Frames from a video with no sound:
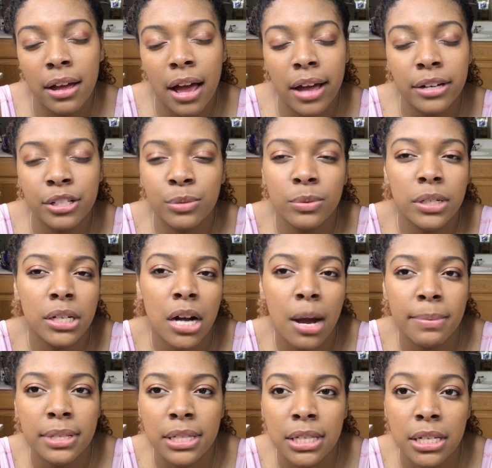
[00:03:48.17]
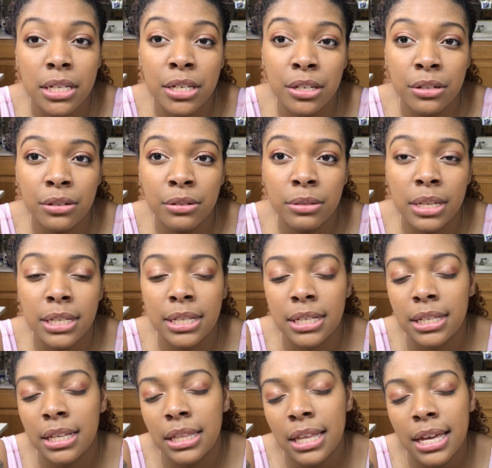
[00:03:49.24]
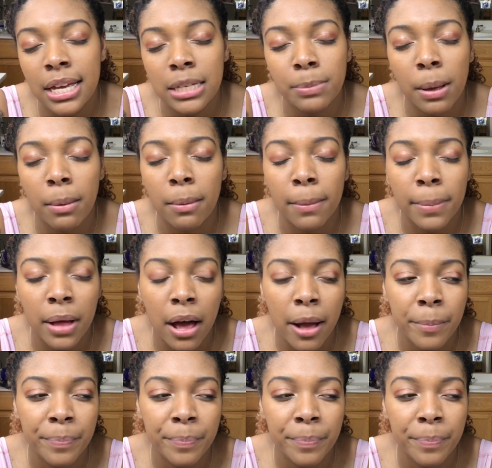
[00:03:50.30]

I just want to come and see you, this, and this, blah, blah, blah.